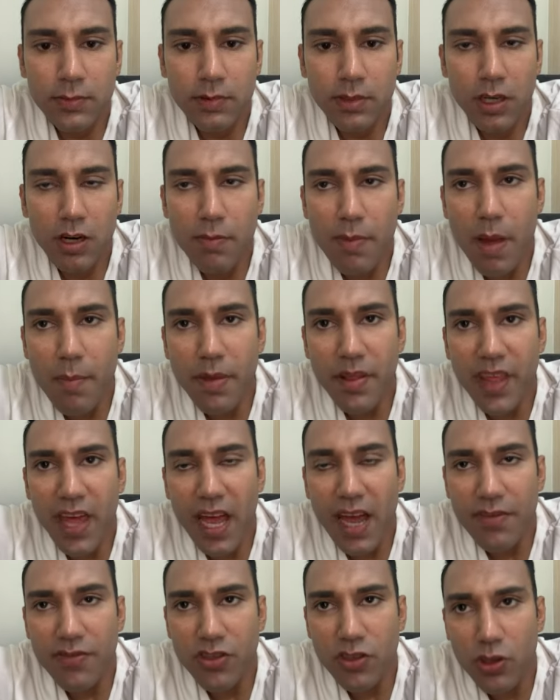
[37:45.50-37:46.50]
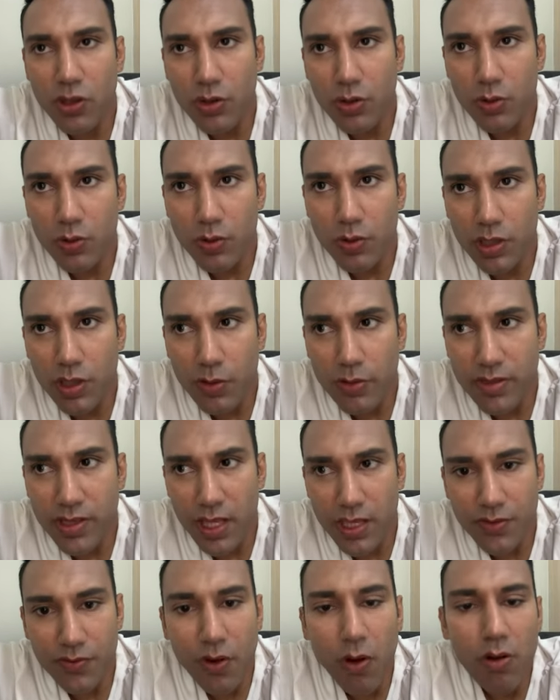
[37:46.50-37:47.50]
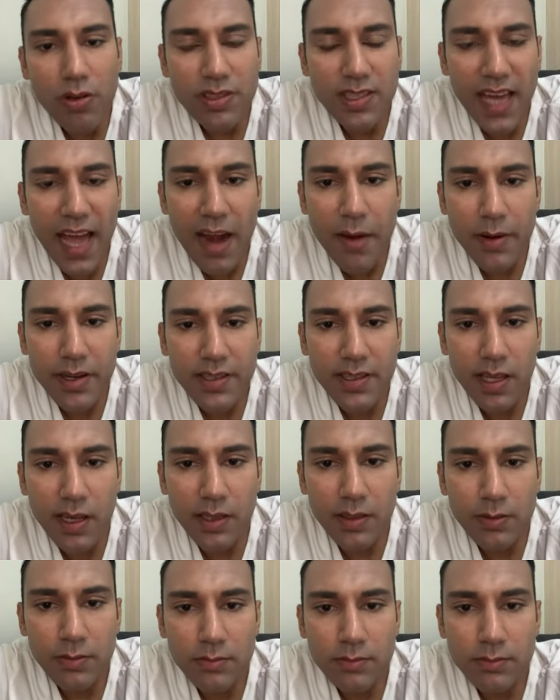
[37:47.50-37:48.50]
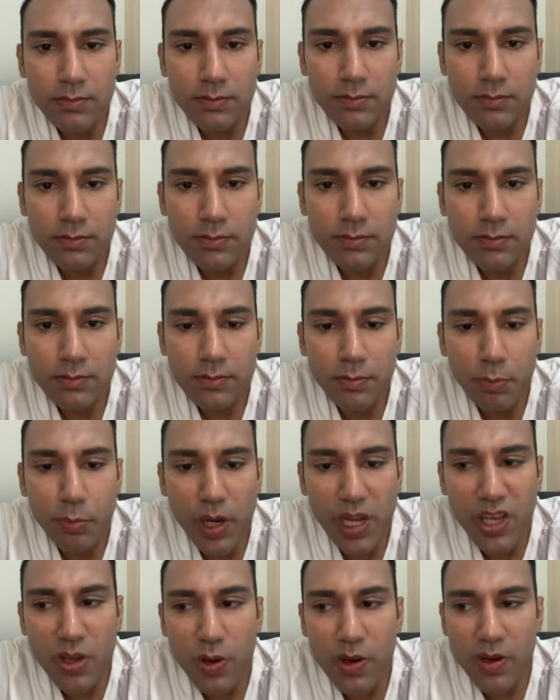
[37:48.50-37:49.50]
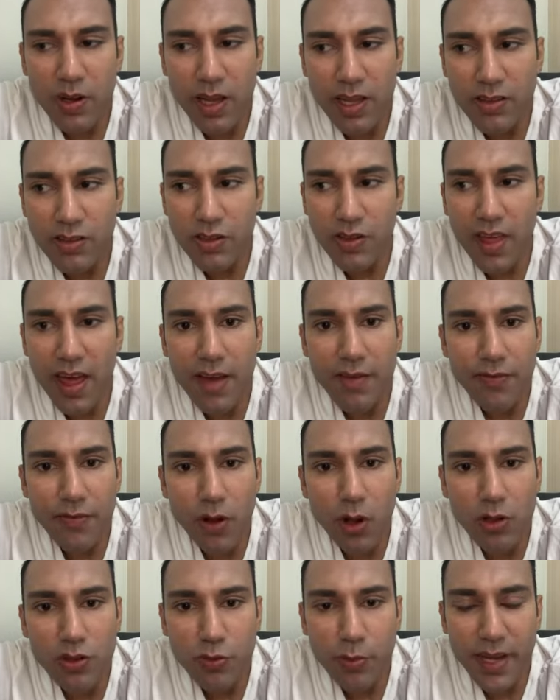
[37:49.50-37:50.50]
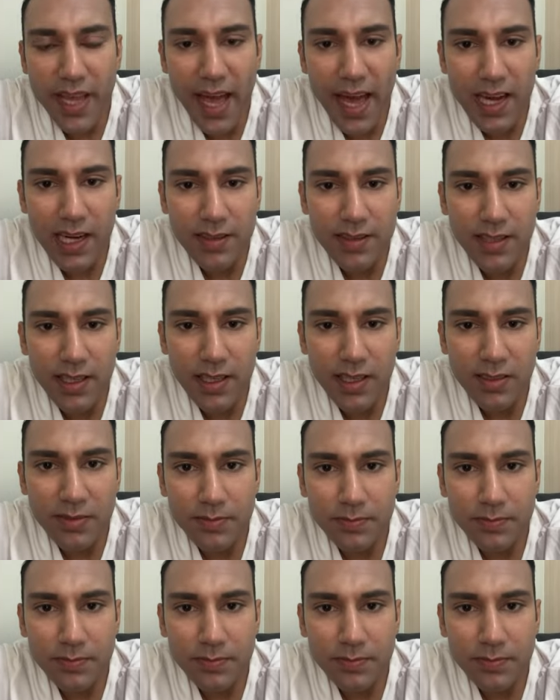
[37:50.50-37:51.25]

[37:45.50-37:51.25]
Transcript: Remember, they have to use this false character, bring you in, into their false reality.